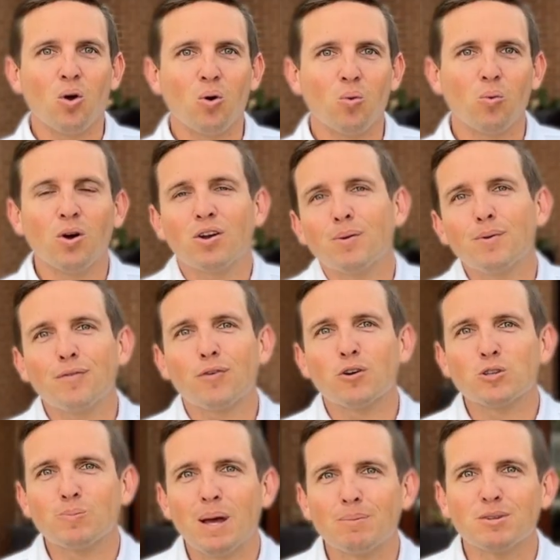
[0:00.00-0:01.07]
Welcome to
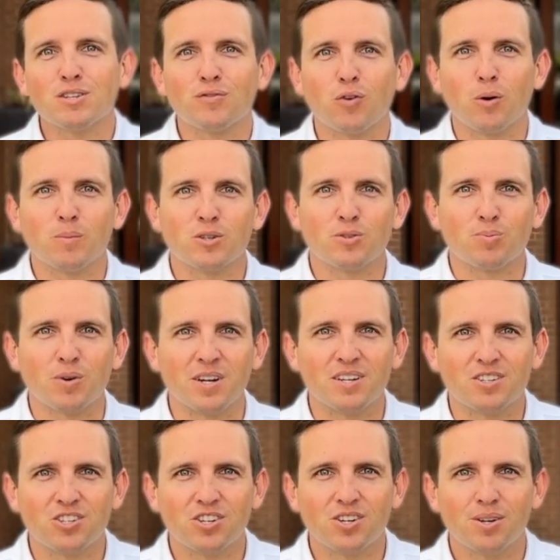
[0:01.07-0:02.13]
First Baptist Farmers Branch.
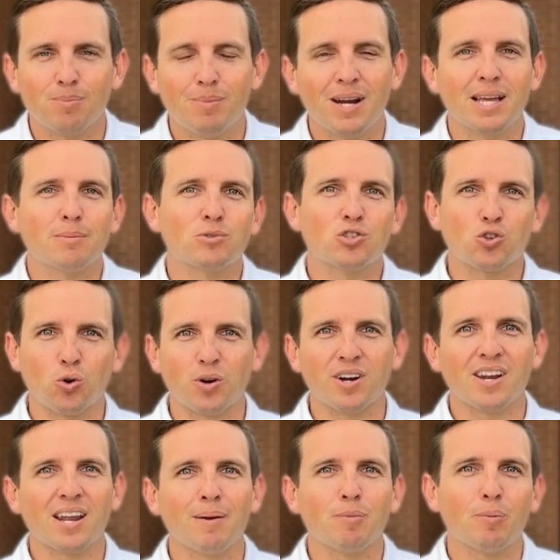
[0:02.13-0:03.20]
My name's Jordan
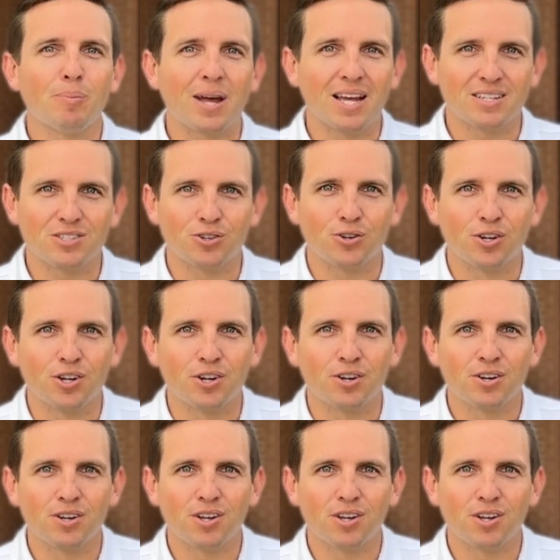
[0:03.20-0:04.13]
and I'm the pastor here.